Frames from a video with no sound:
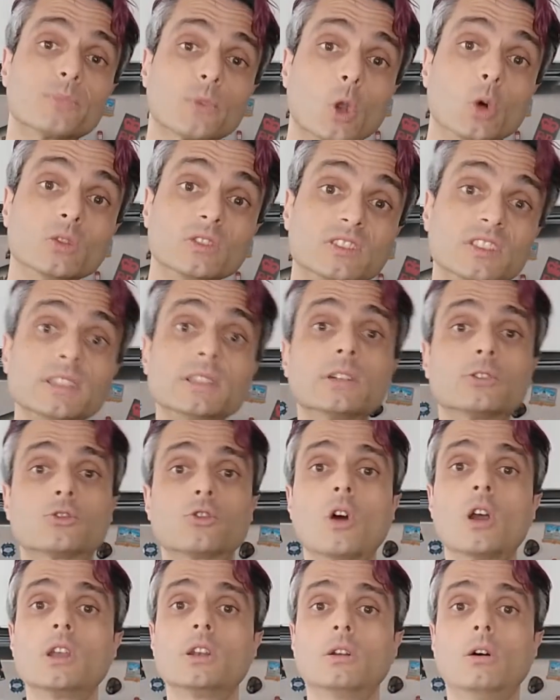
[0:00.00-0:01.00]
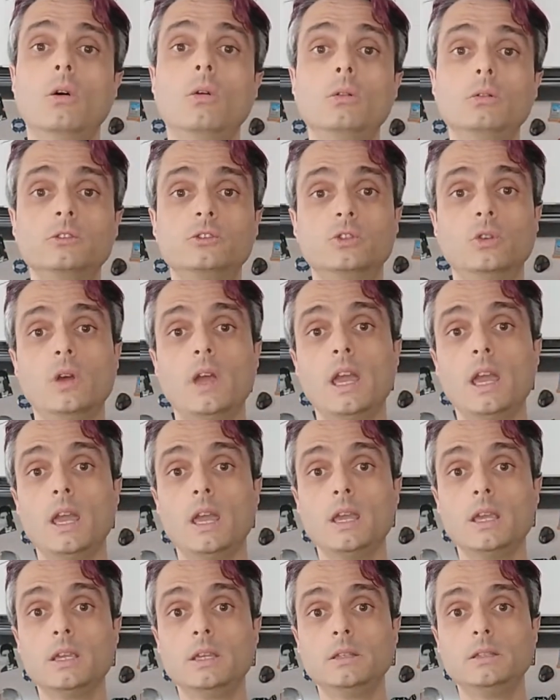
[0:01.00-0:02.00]
consider trying also
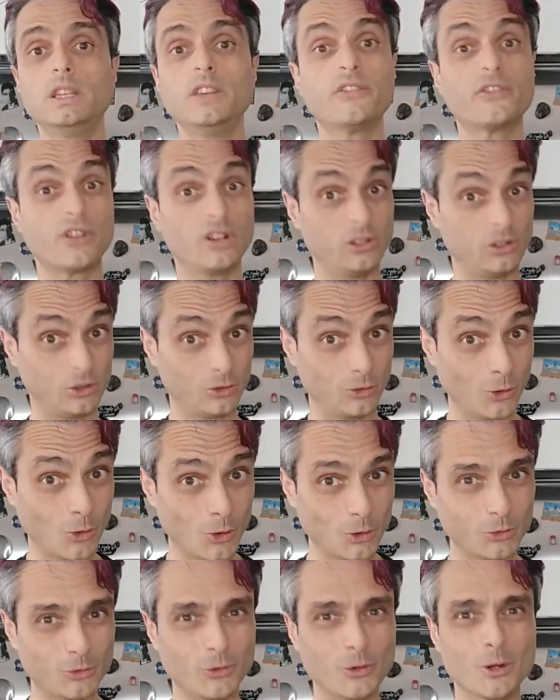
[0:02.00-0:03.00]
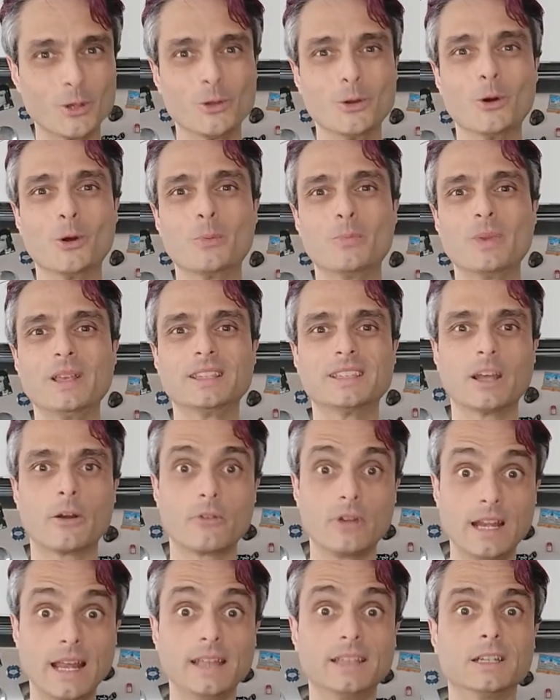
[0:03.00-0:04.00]
a different source for your pizza
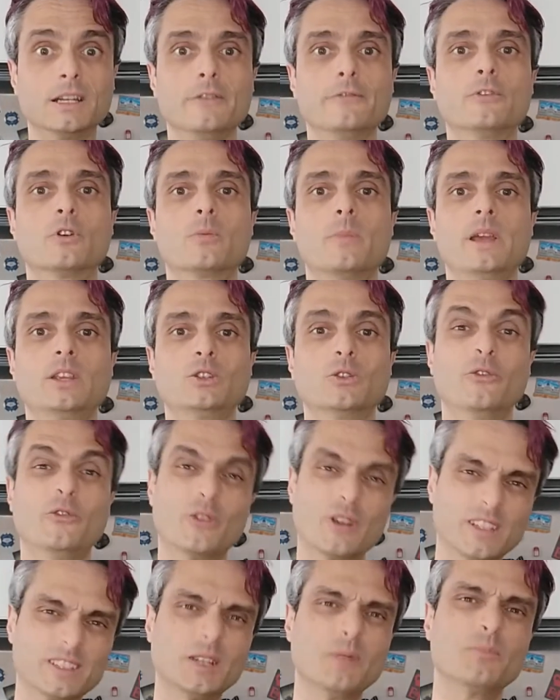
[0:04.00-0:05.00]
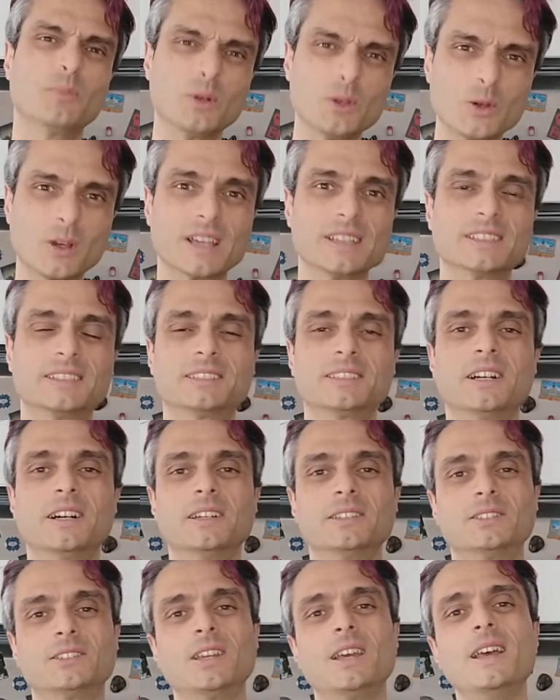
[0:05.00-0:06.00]
related information. For example, you can
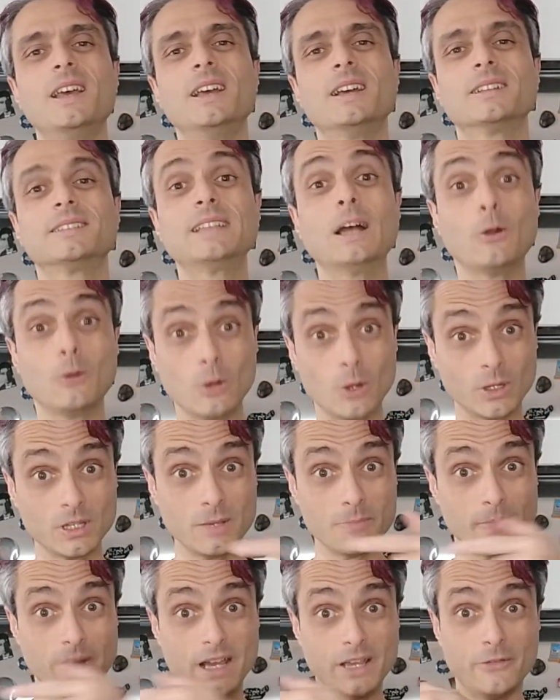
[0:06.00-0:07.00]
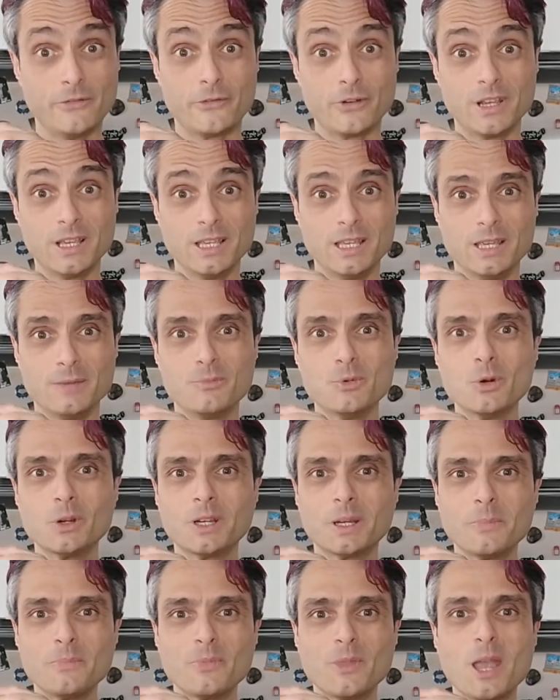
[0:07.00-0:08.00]
start downloading my free
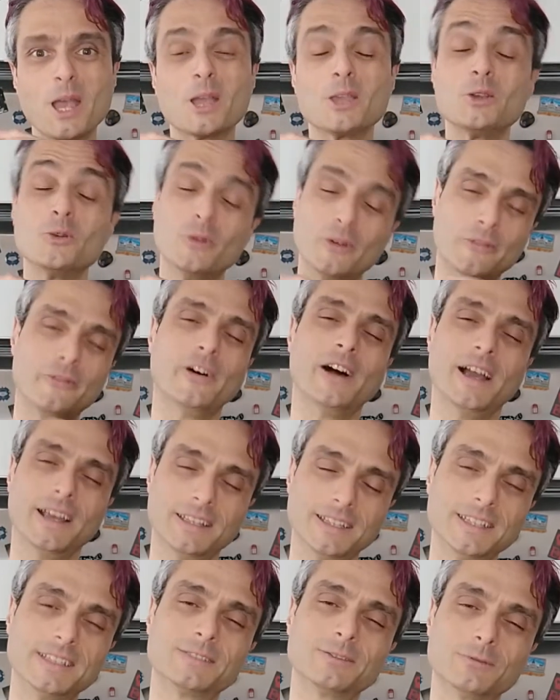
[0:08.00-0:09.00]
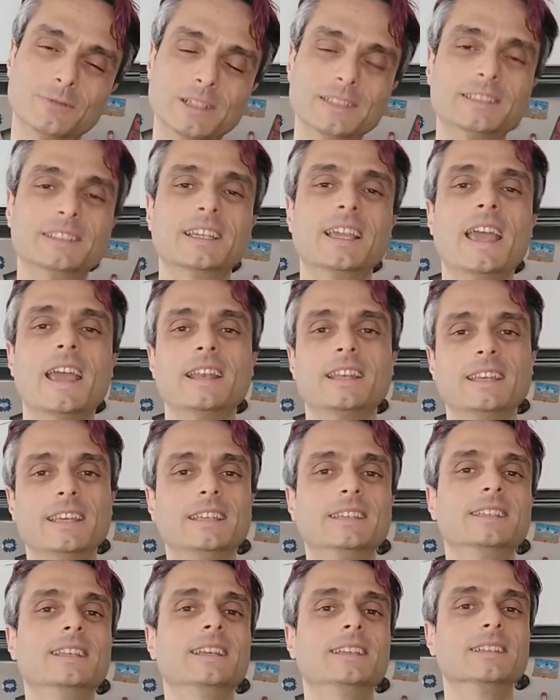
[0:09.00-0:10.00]
ebook. You will find it once again
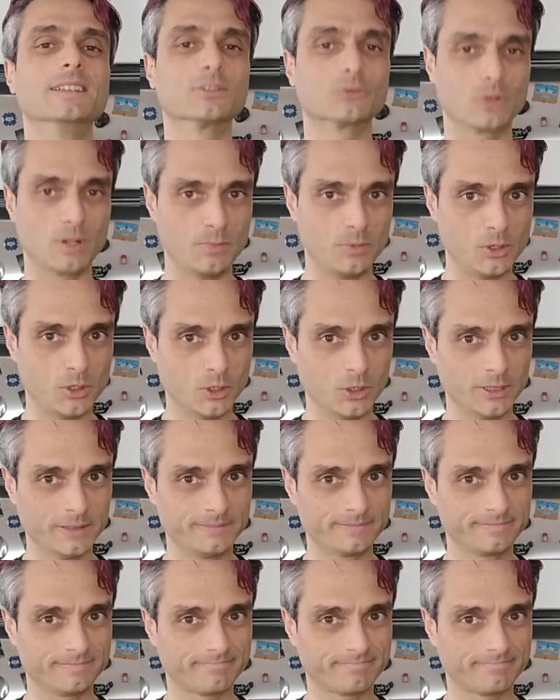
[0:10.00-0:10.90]
in the description.